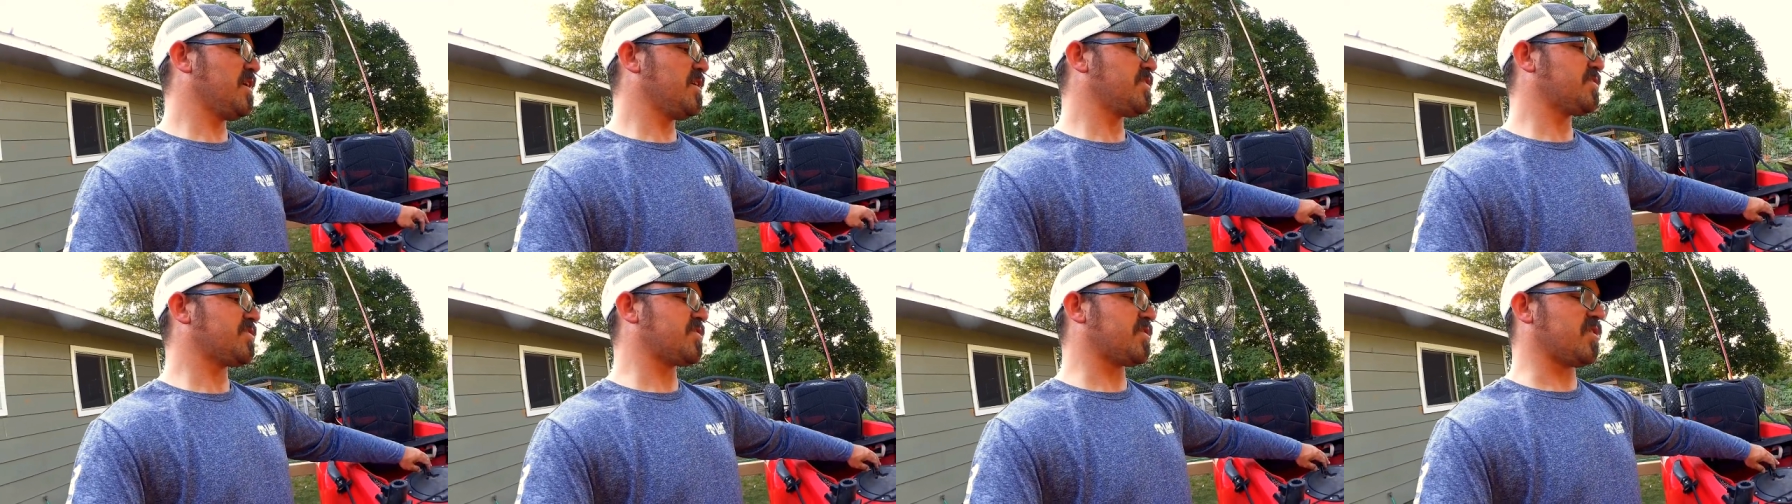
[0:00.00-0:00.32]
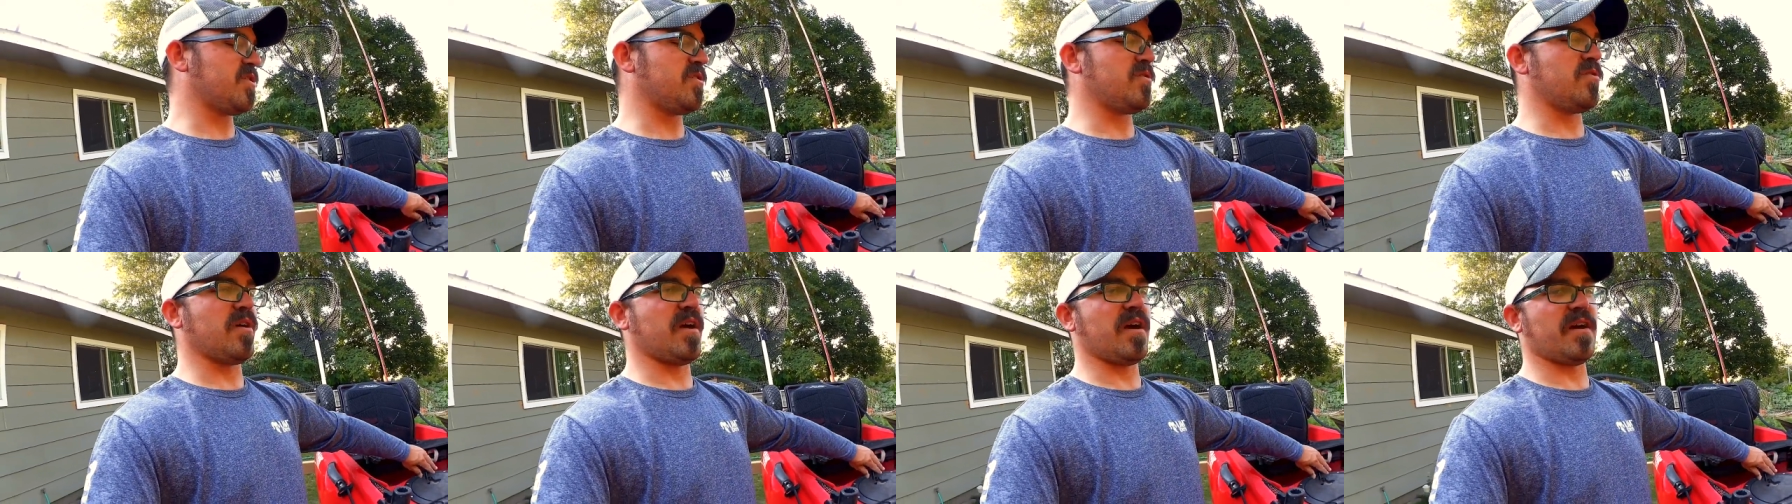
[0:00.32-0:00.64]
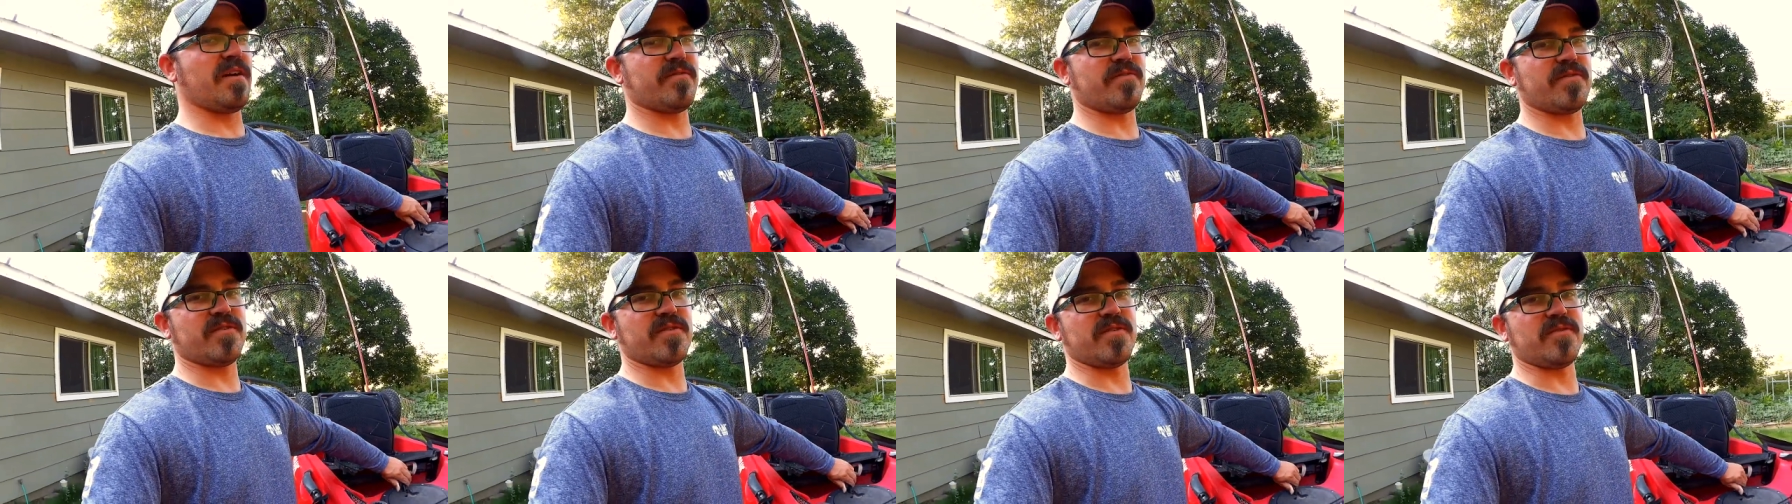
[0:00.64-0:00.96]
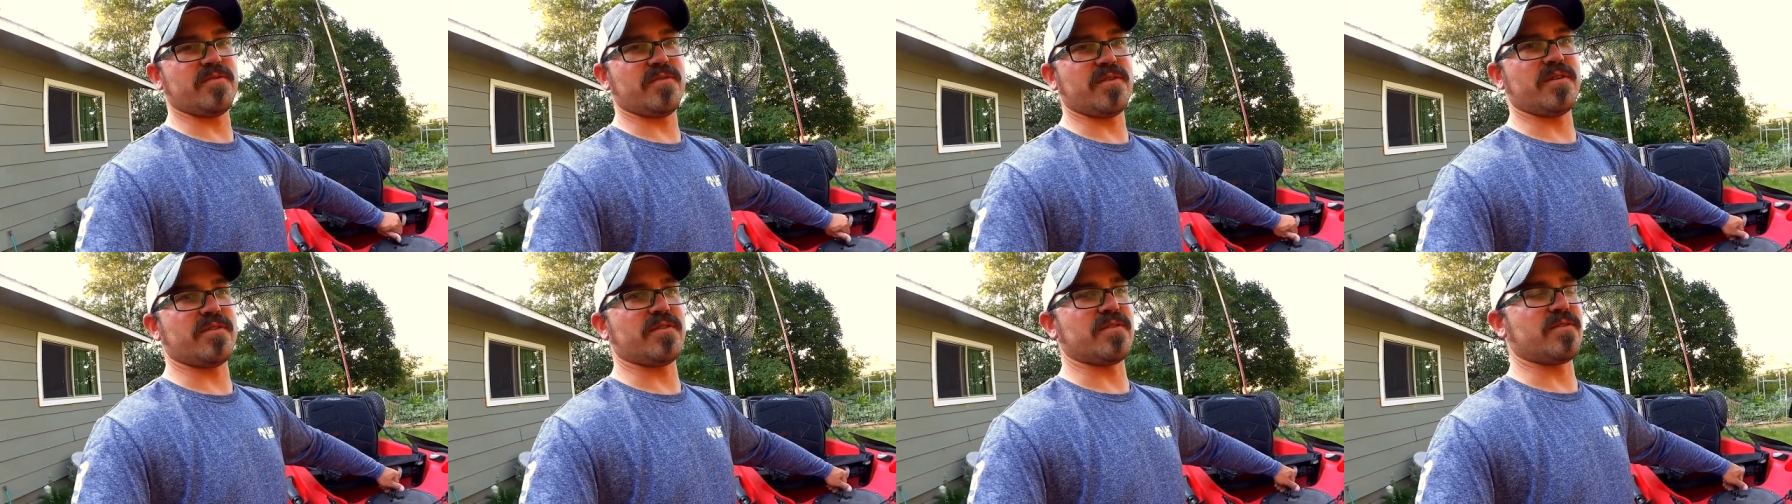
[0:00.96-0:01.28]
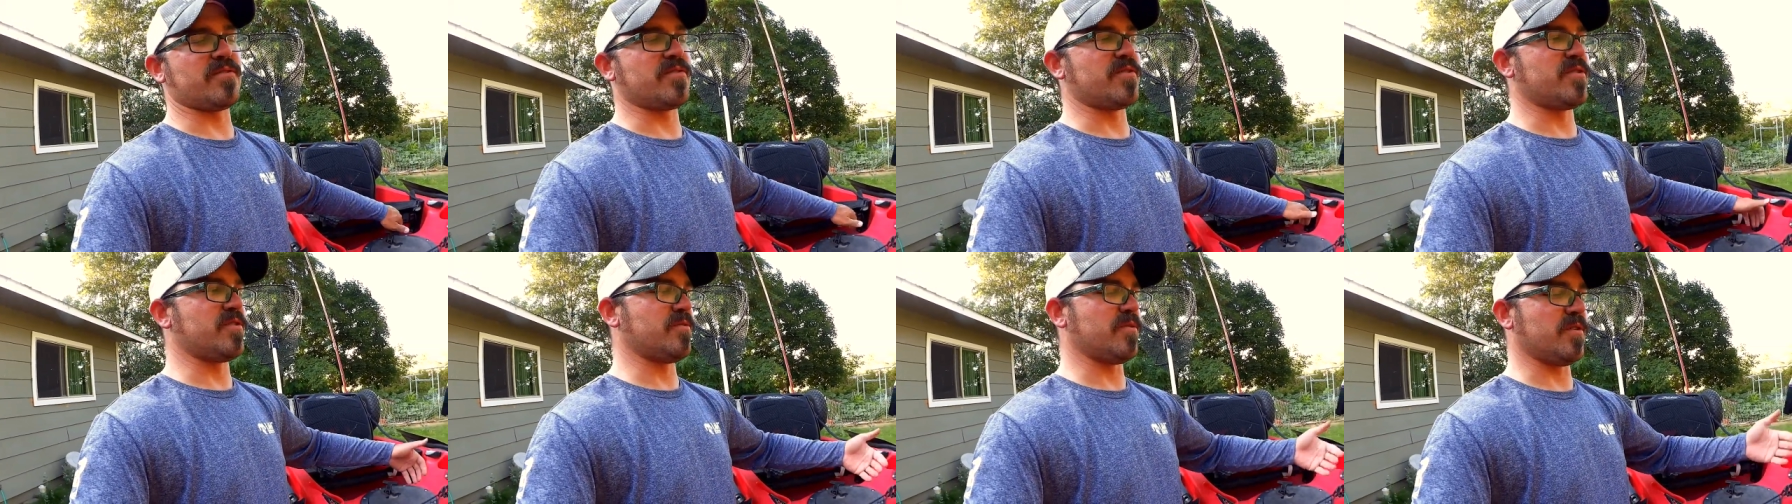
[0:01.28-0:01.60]
so you have to
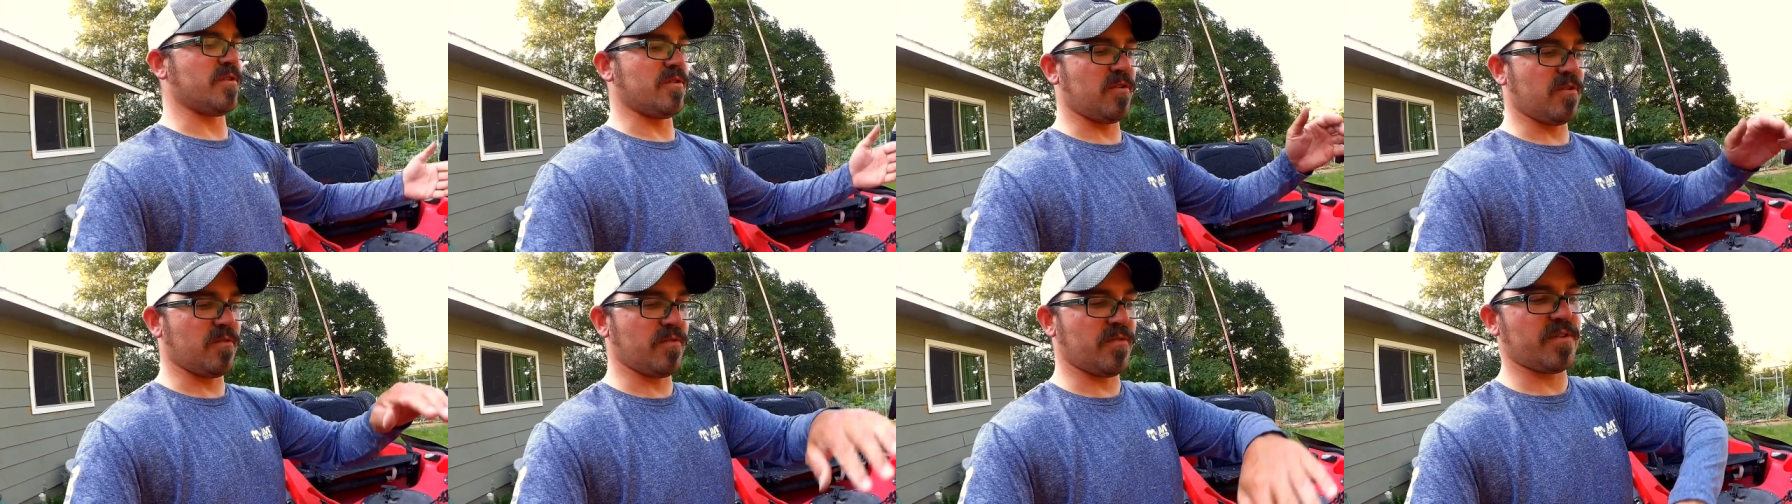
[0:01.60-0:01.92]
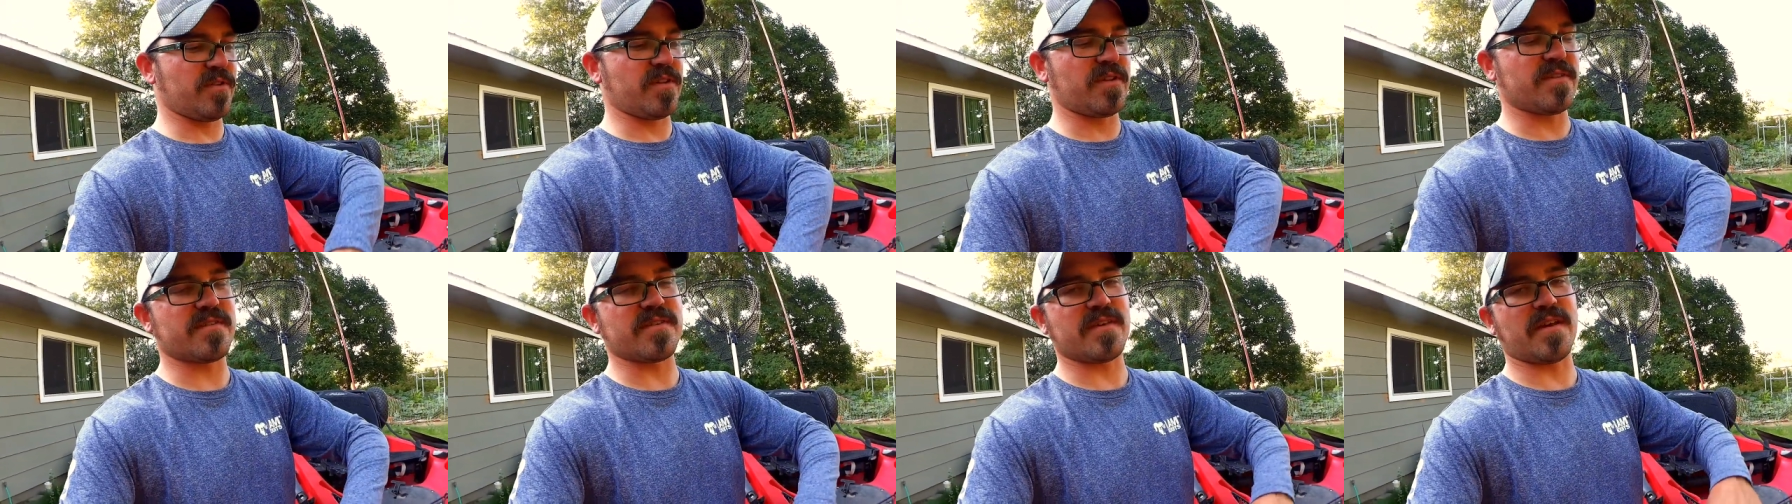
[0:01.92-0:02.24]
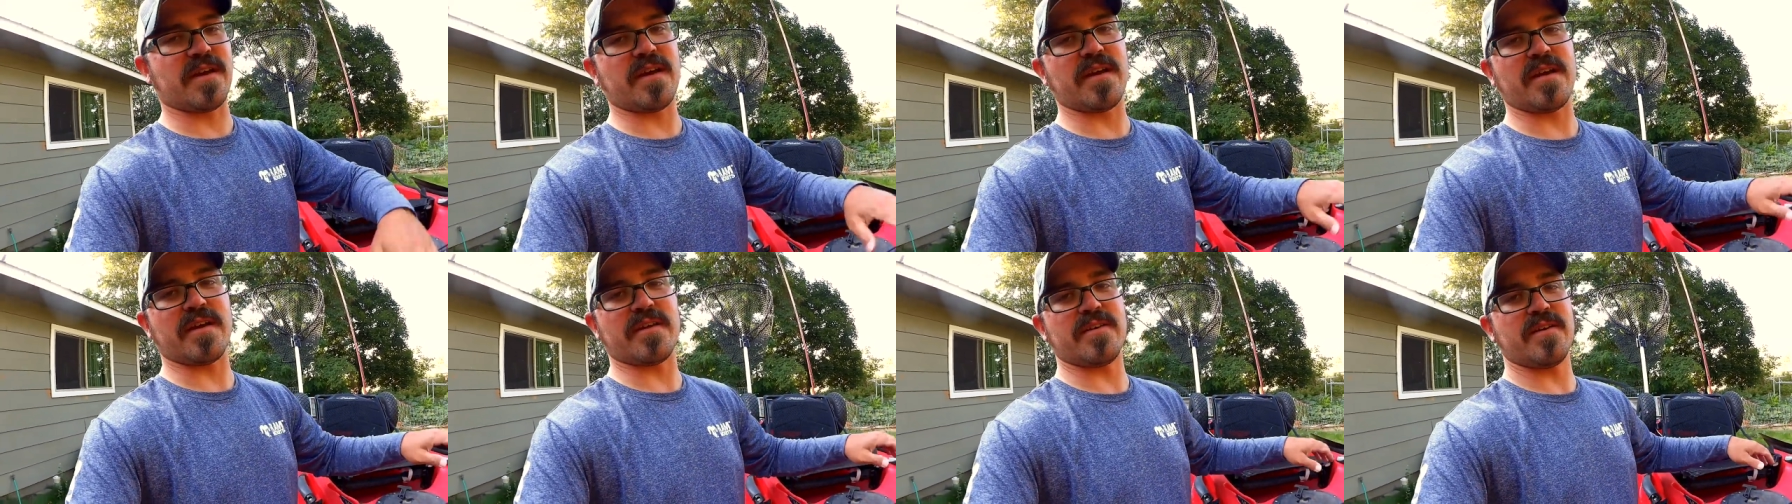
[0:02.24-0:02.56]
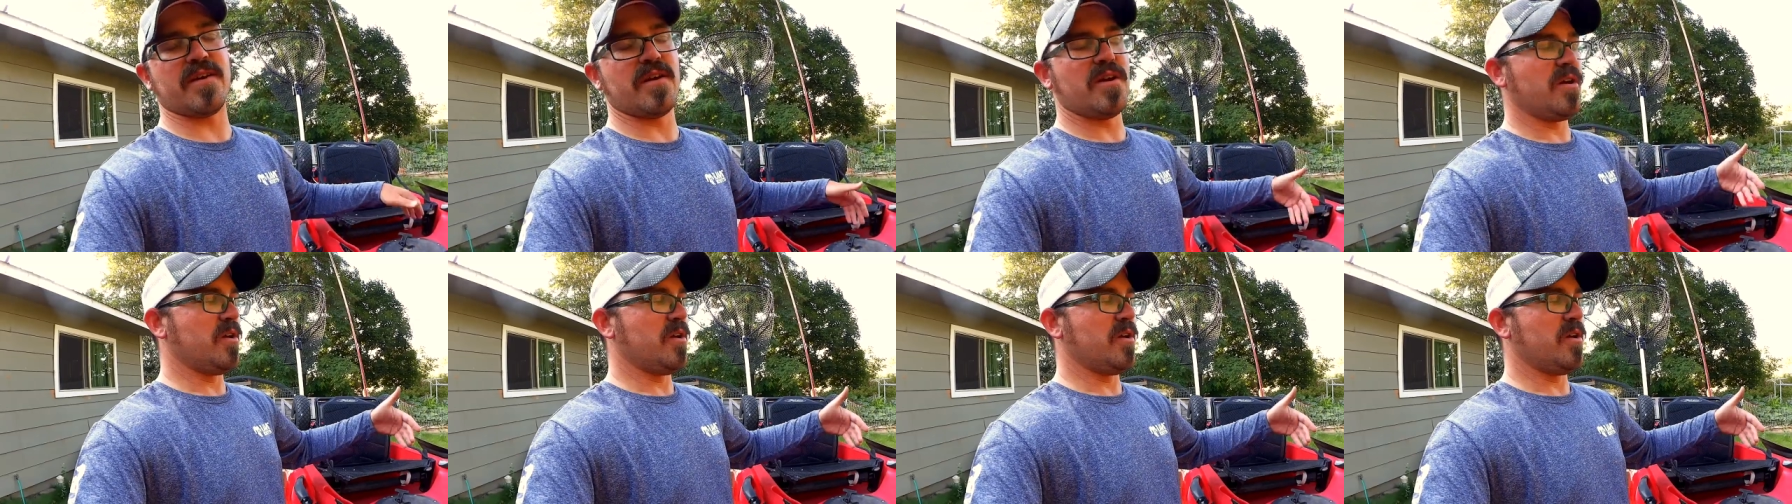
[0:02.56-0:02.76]
either do it over the side